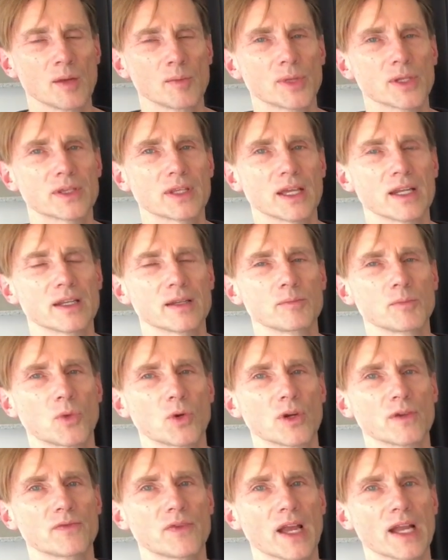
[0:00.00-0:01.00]
But then a
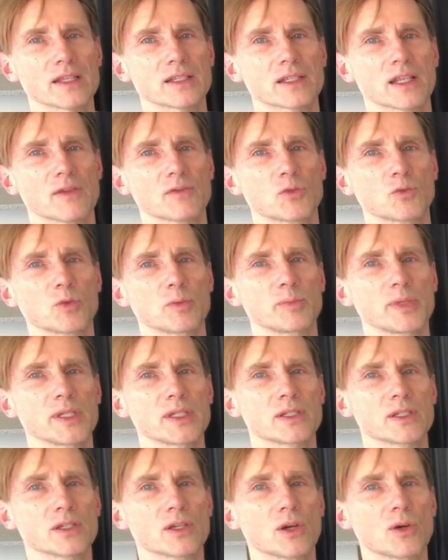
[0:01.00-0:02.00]
more advanced level would
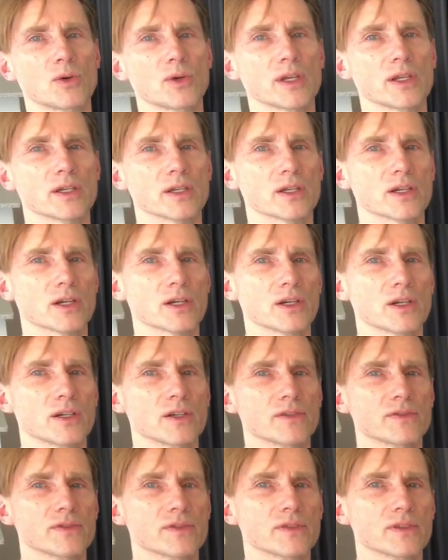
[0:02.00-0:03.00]
be to go in a
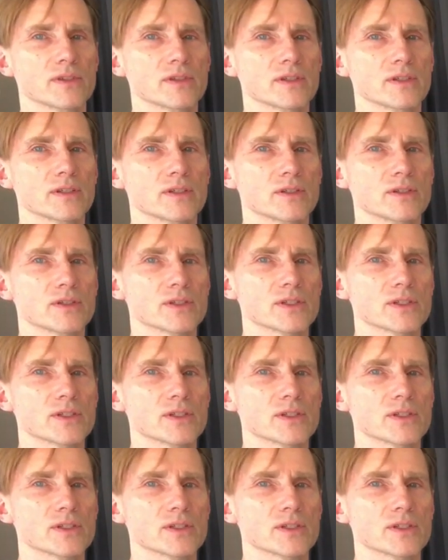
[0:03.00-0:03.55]
curve, or